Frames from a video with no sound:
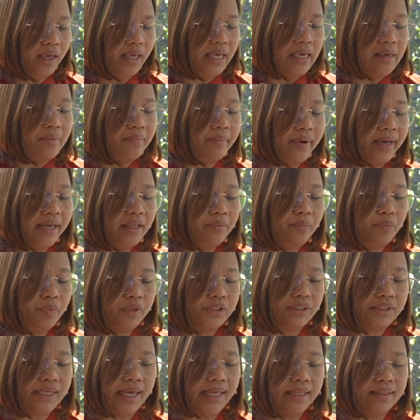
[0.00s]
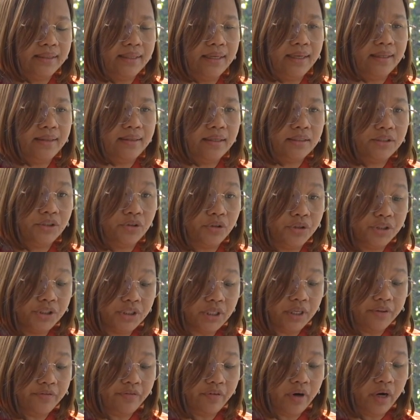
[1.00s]
Emad presented the
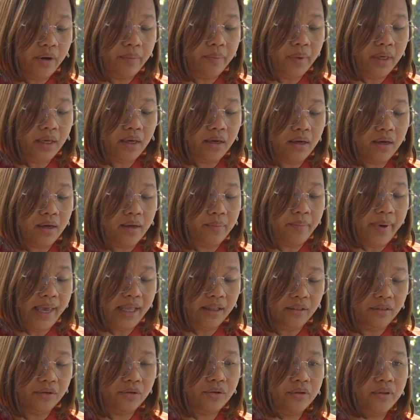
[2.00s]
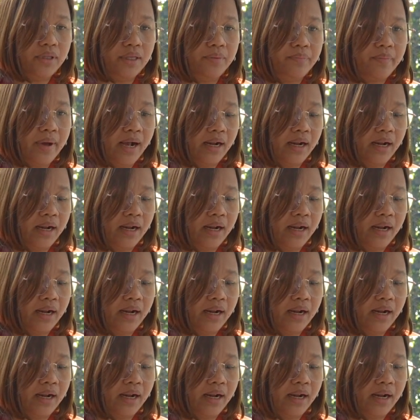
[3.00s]
Sorjan farming uh, method in